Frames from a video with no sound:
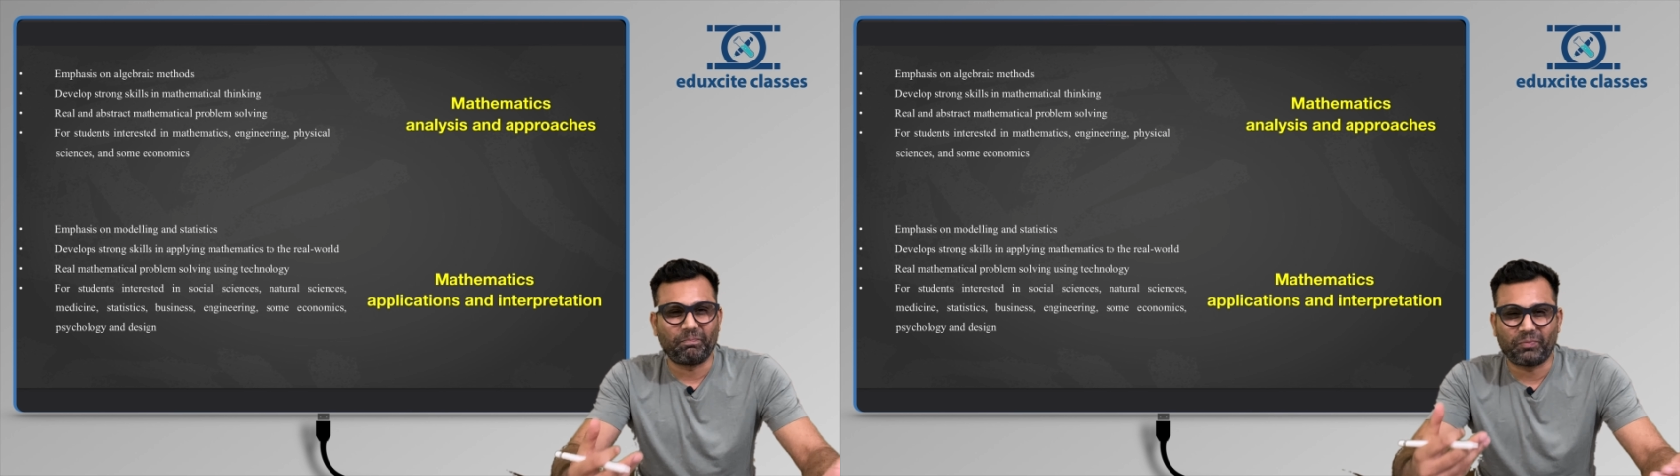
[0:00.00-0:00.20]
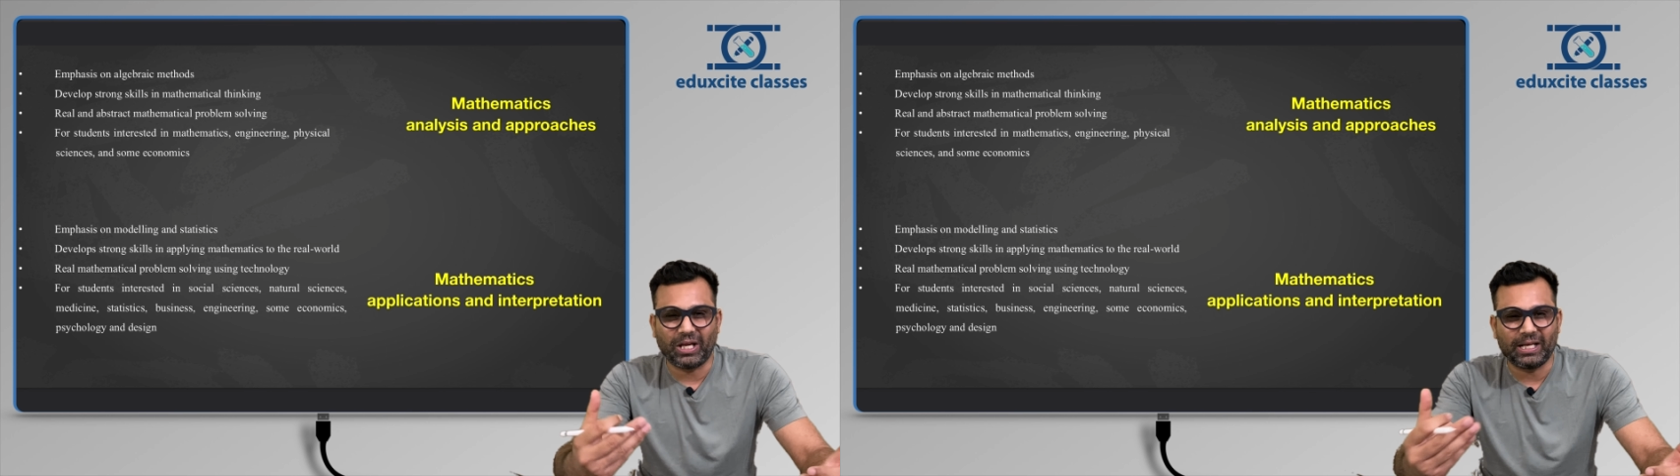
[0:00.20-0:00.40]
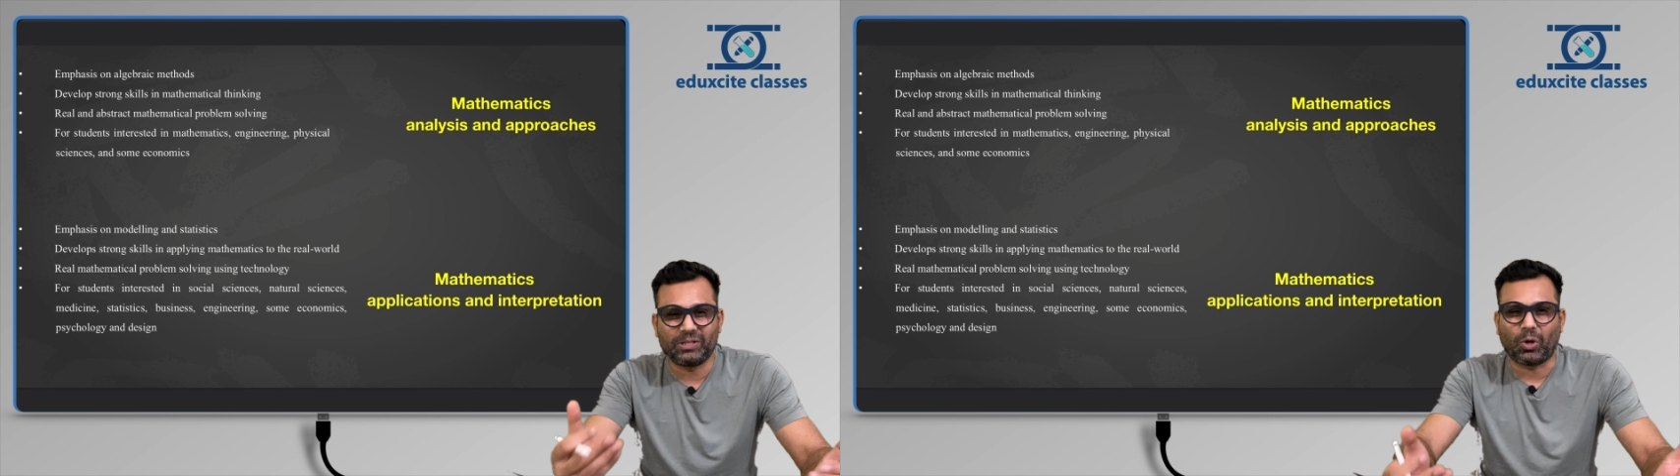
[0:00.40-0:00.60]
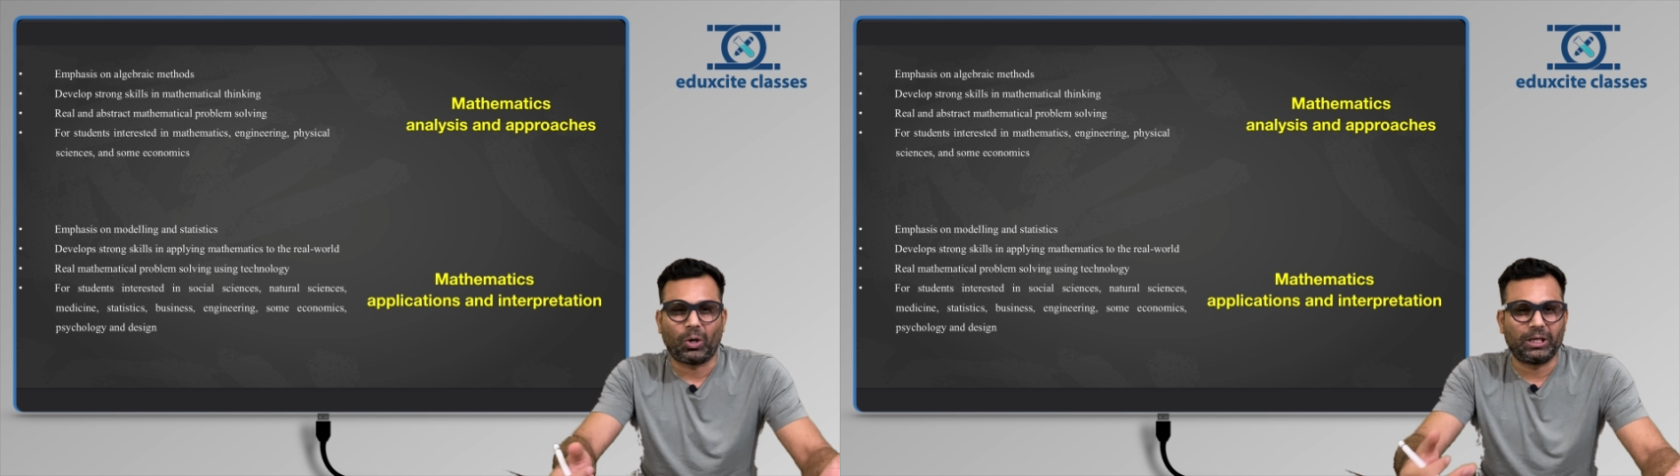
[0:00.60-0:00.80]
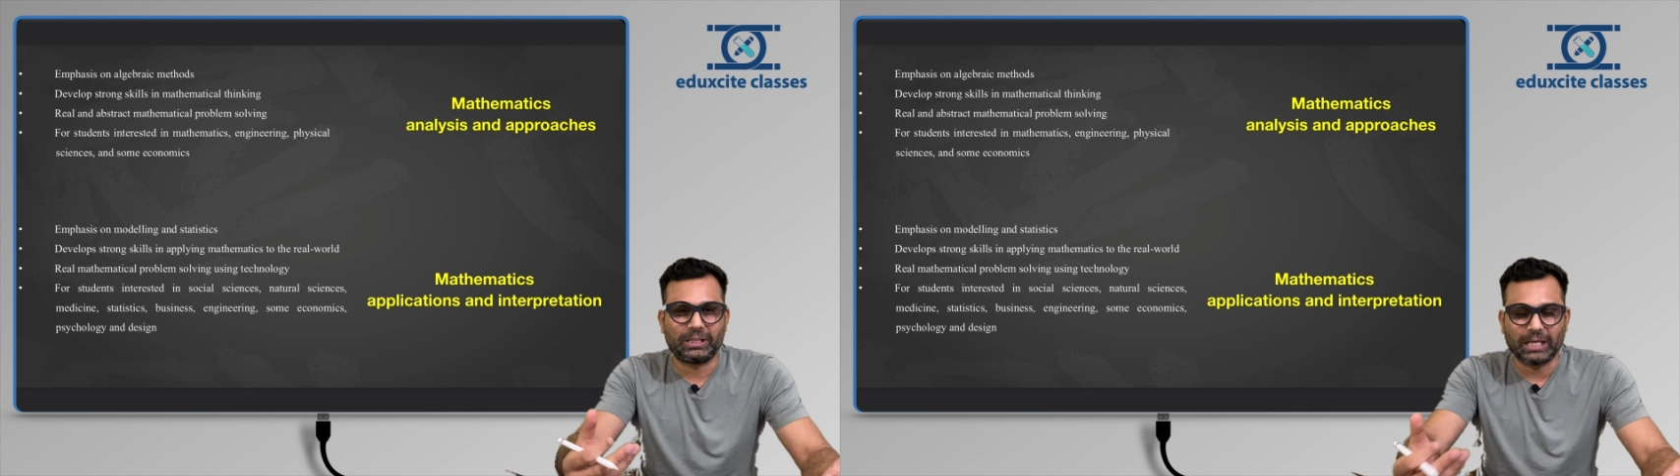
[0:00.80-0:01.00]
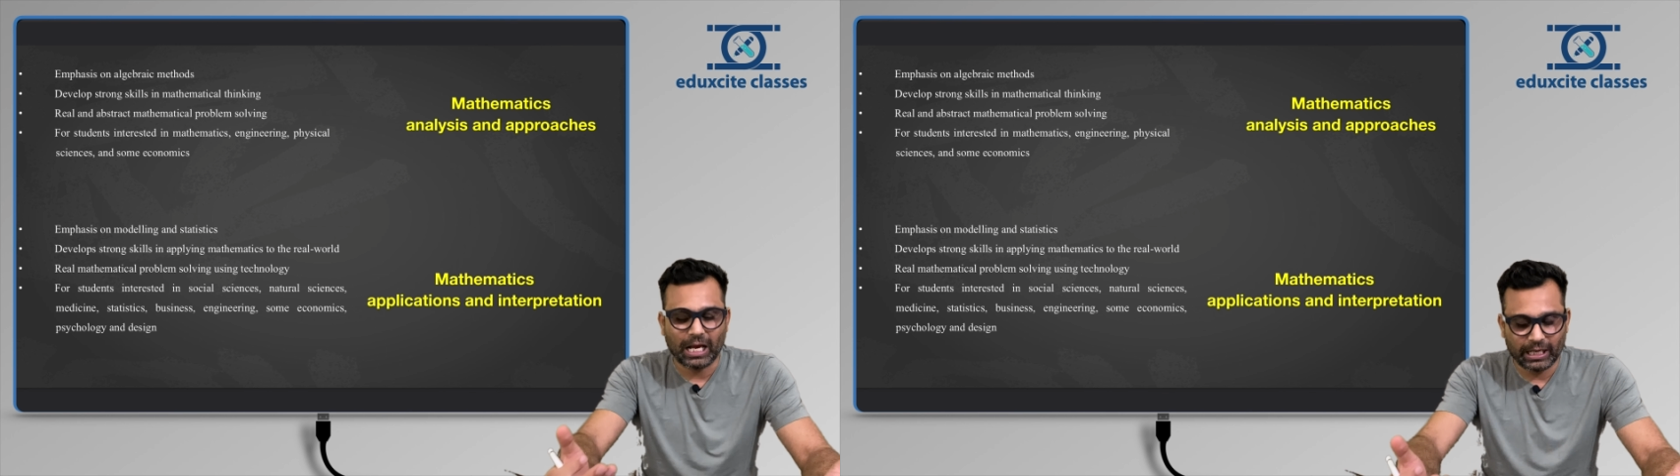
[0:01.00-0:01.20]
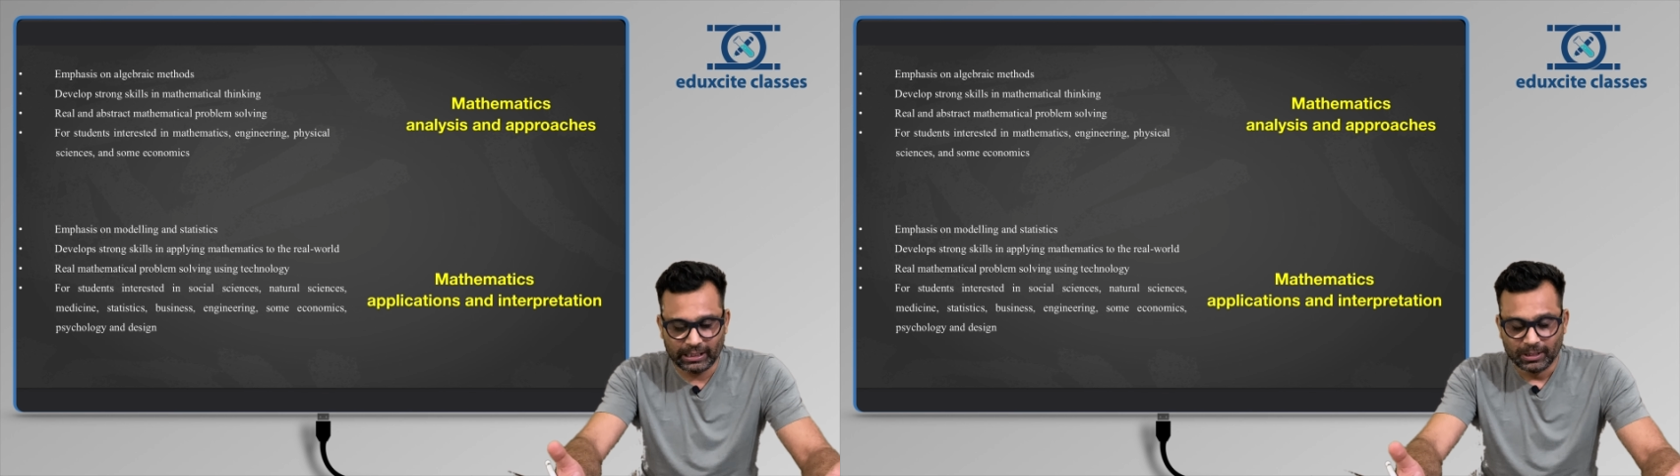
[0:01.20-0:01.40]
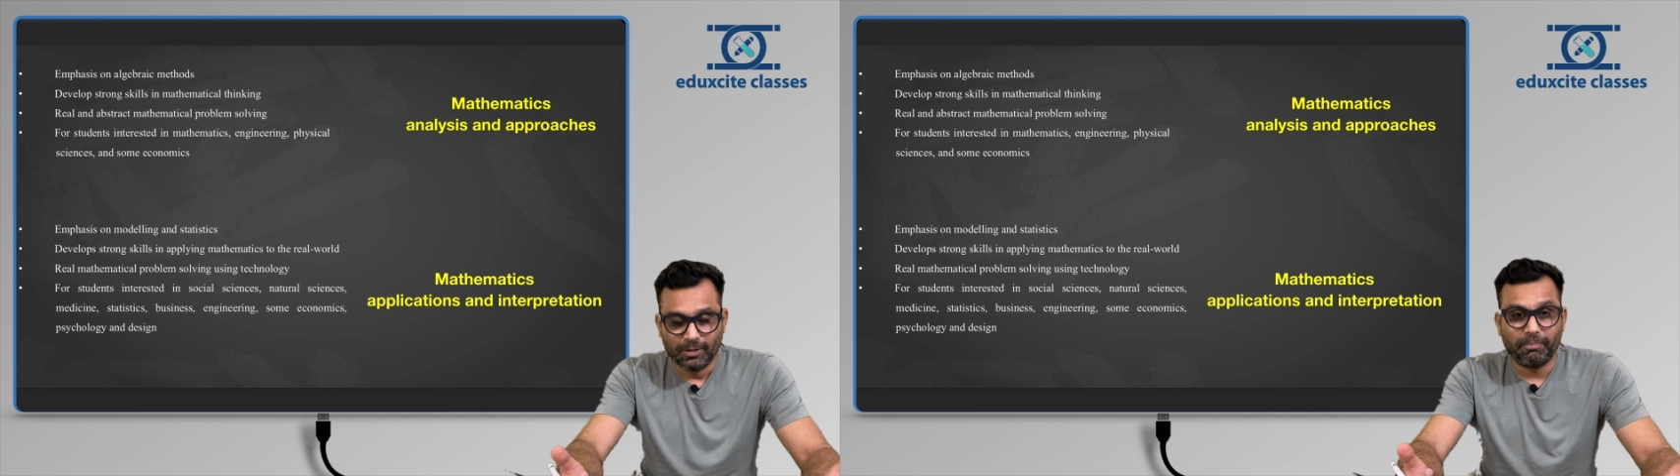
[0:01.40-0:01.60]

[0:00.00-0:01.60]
things or design,